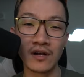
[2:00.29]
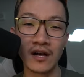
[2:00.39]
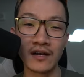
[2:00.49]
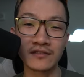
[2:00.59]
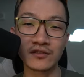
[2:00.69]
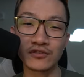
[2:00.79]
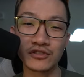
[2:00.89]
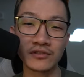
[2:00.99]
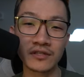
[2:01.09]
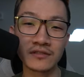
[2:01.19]
I started
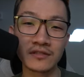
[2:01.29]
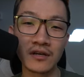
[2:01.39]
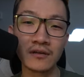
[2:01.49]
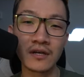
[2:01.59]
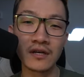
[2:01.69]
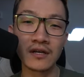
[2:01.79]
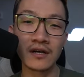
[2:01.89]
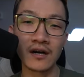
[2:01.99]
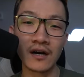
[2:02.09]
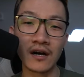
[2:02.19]
shielding. So,
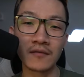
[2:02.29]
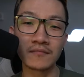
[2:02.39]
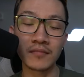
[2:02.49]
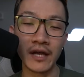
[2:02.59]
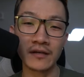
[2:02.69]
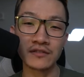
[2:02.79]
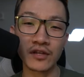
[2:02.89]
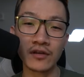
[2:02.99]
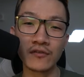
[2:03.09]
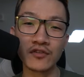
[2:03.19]
but yeah, so
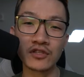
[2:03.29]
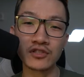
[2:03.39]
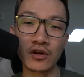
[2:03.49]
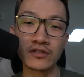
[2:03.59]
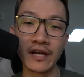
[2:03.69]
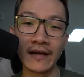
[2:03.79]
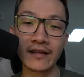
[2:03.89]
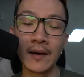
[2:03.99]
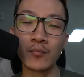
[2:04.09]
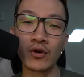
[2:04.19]
they go for a discharge at
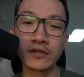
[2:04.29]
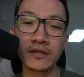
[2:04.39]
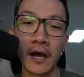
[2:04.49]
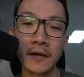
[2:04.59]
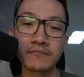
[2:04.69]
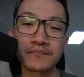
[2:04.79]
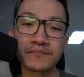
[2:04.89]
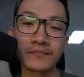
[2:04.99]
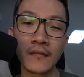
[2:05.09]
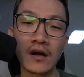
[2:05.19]
that point in time.
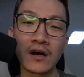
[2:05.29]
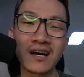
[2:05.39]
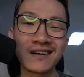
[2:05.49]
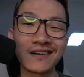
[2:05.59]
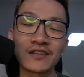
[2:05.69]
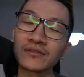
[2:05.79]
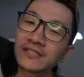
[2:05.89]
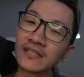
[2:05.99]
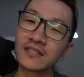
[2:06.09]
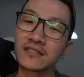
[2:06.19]
Alolan
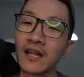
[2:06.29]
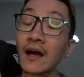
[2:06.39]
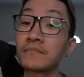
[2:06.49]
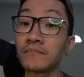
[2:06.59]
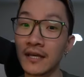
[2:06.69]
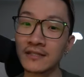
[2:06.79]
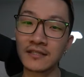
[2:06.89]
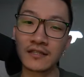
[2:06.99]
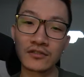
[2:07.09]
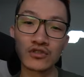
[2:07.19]
Sandslash is not
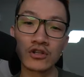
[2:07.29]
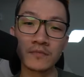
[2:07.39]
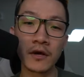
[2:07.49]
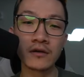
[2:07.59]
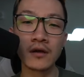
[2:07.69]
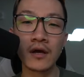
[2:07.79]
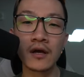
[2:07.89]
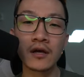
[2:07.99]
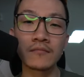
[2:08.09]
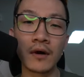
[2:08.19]
amazing into Charge Bug,
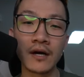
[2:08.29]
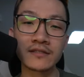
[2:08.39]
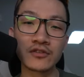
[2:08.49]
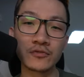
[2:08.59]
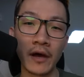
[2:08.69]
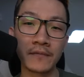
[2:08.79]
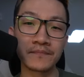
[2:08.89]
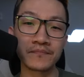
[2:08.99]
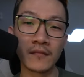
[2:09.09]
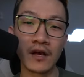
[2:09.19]
but it's not too bad.
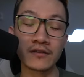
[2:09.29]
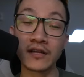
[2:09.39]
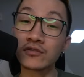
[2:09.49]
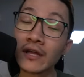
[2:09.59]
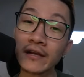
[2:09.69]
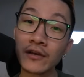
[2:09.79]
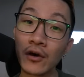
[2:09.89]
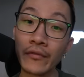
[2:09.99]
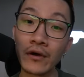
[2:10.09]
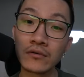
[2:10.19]
They do let it
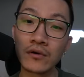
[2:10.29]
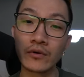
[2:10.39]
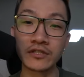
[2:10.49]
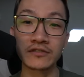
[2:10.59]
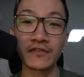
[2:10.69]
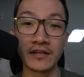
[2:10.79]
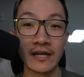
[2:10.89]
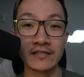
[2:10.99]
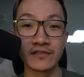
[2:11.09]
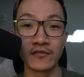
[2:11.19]
go though, which is
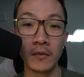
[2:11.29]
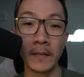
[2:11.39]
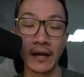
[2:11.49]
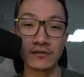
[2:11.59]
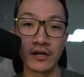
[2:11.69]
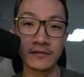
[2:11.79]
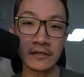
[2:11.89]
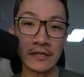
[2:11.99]
fantastic for my backline.